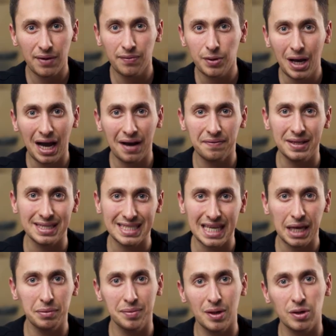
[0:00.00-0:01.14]
If you have the
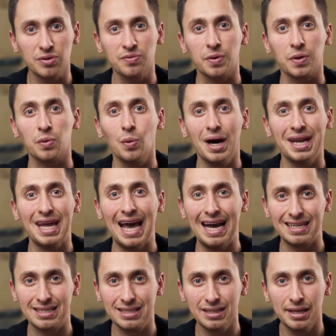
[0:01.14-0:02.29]
same amount for 1
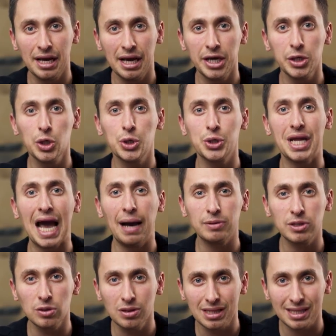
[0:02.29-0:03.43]
ASIN, you should
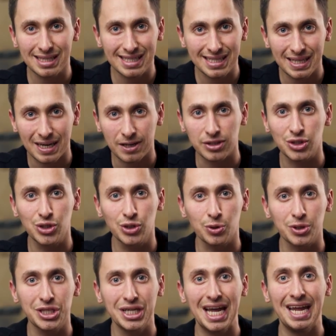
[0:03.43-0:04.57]
absolutely start
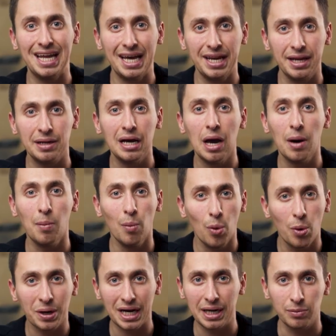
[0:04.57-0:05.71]
searching and adding
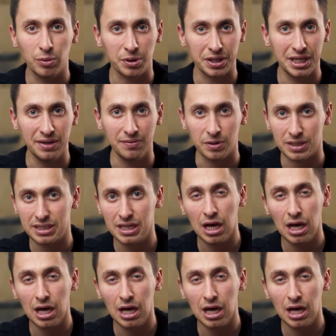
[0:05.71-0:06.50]
more and more keywords,